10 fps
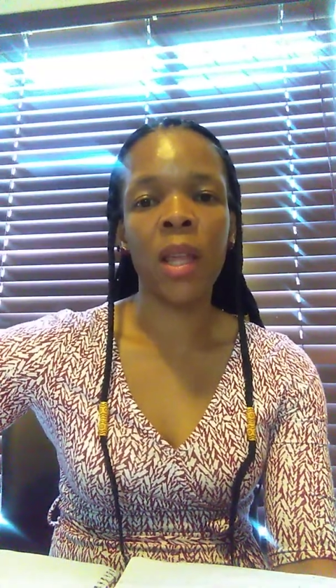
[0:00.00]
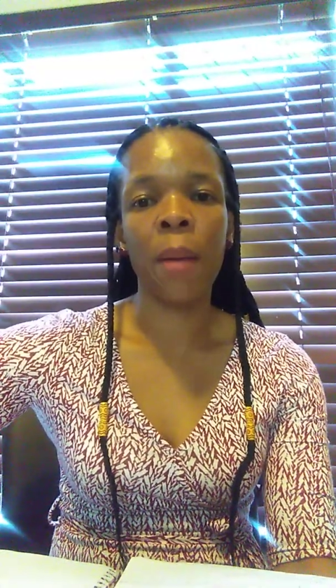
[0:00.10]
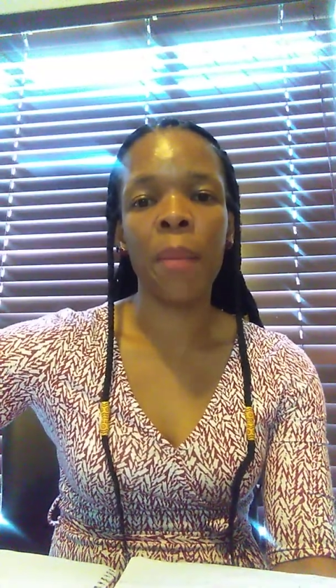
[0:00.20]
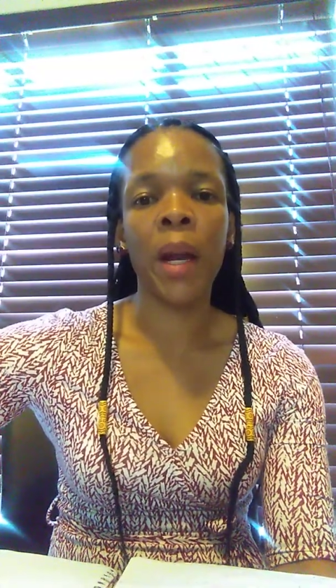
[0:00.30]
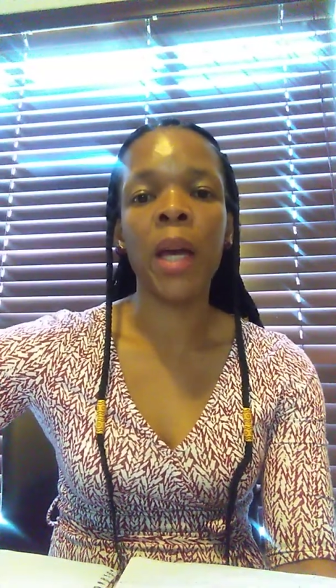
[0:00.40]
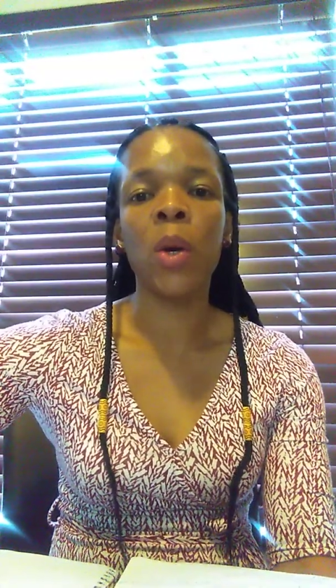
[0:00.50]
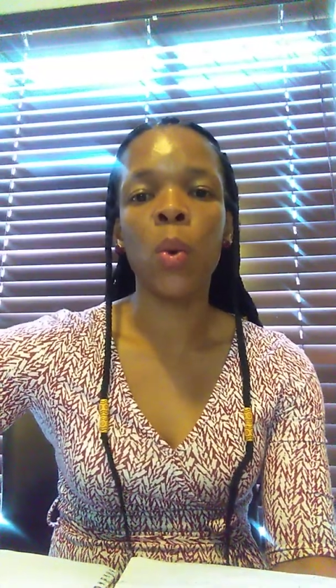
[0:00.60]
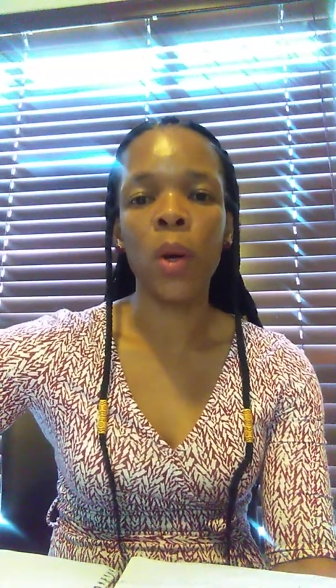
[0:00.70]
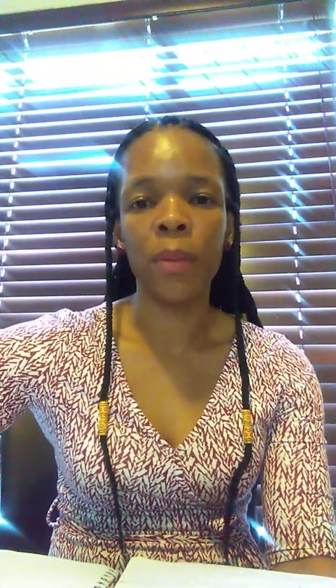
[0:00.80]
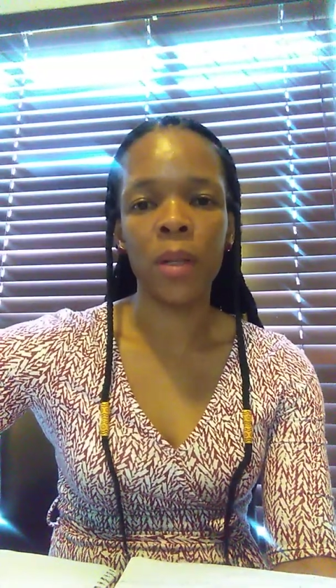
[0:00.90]
they are better
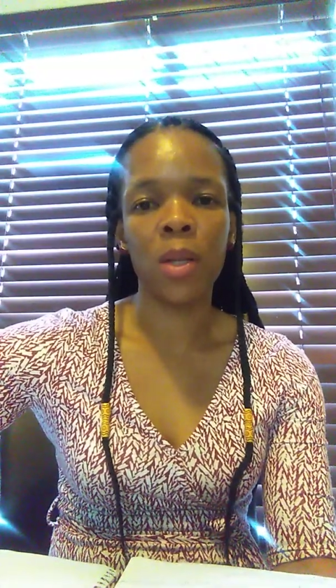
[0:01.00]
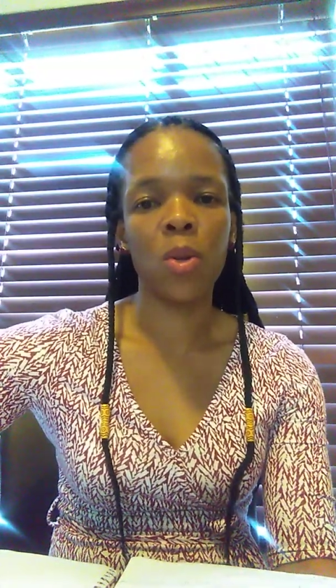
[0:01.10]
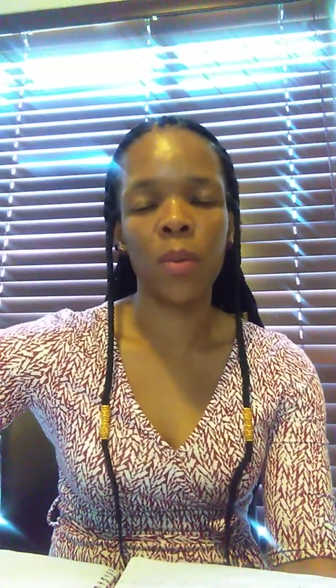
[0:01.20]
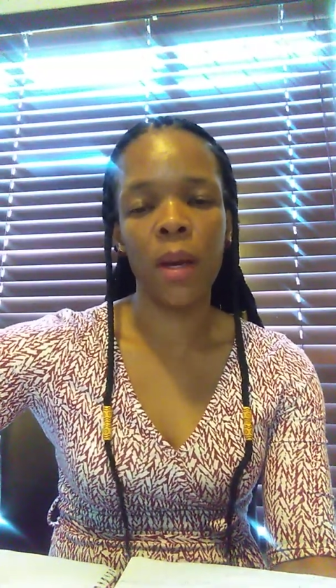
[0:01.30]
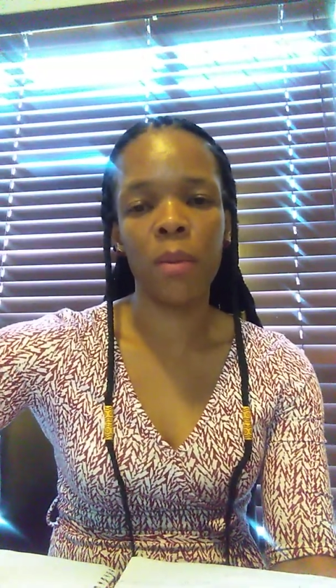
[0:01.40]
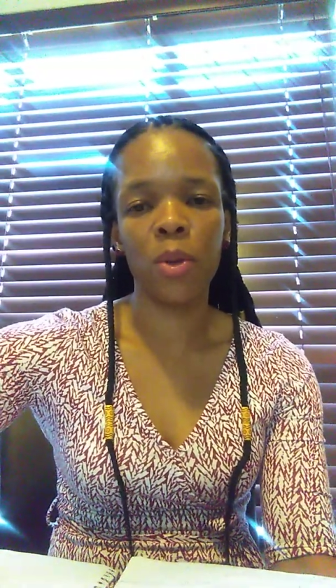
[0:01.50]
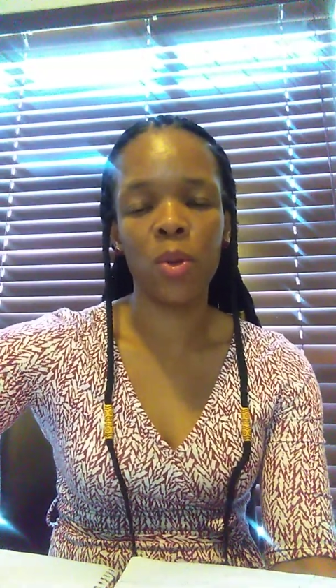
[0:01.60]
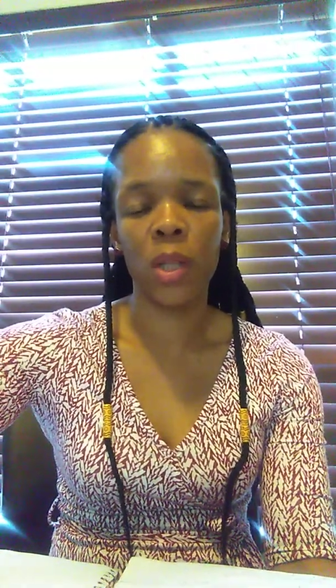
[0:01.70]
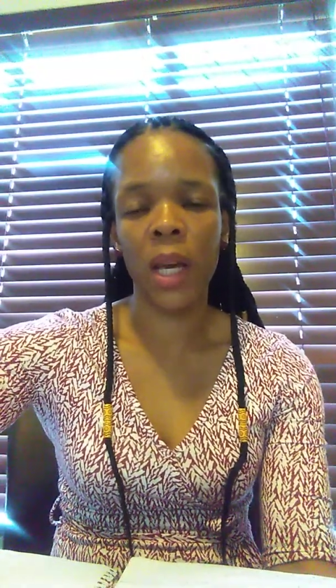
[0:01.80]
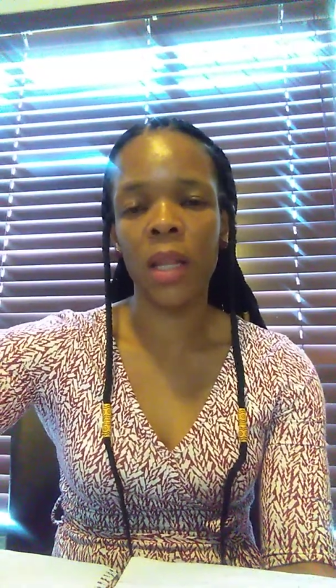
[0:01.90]
equipped to be able
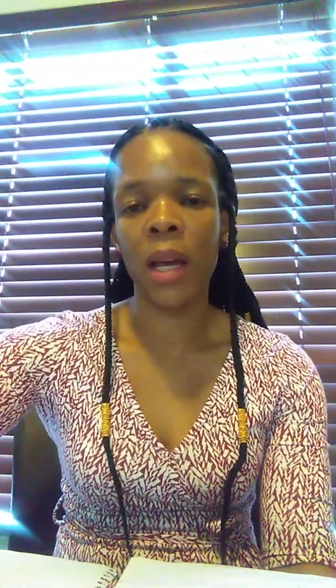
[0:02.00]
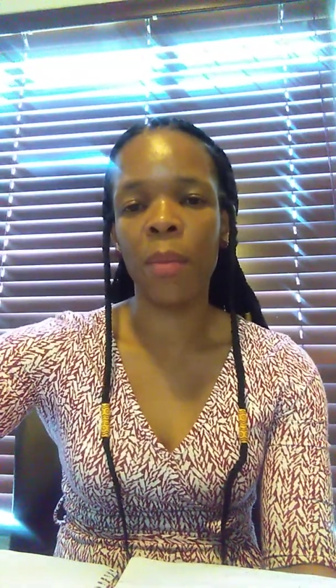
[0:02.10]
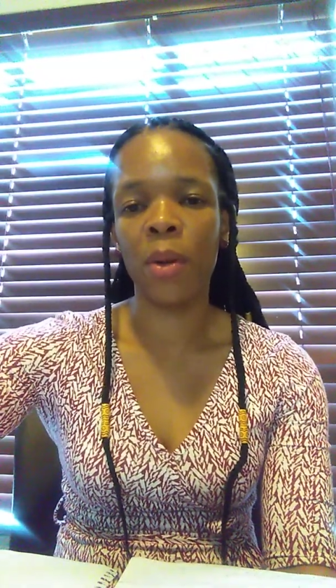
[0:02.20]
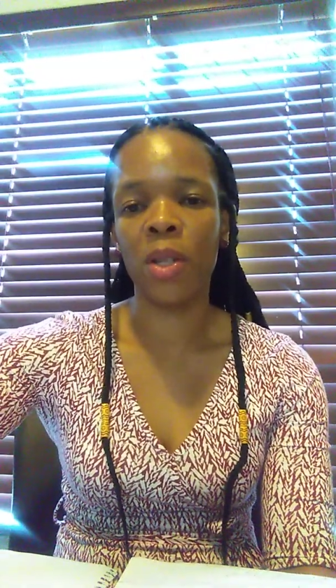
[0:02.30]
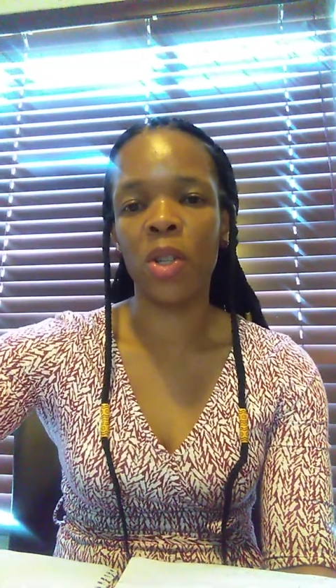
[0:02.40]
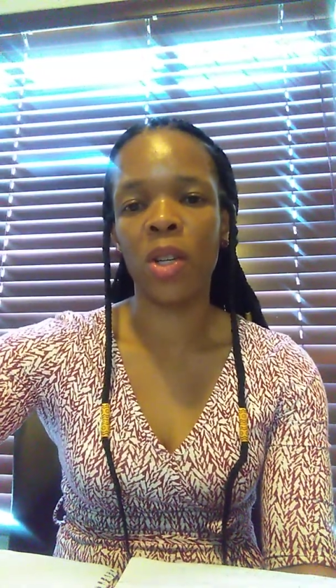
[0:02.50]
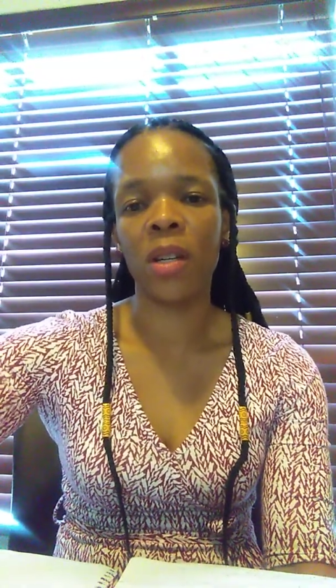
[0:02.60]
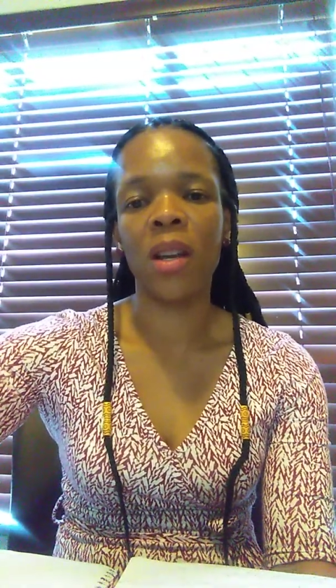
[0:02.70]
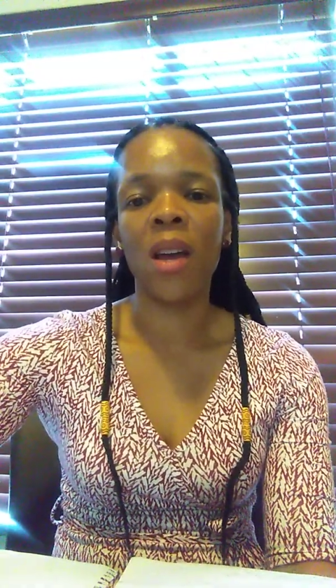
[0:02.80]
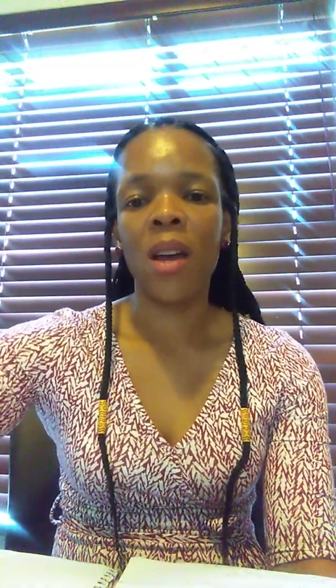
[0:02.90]
to take that
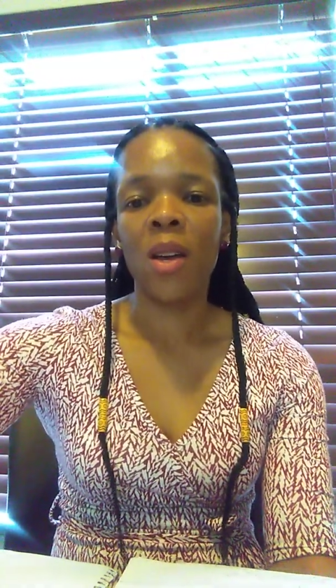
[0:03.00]
position.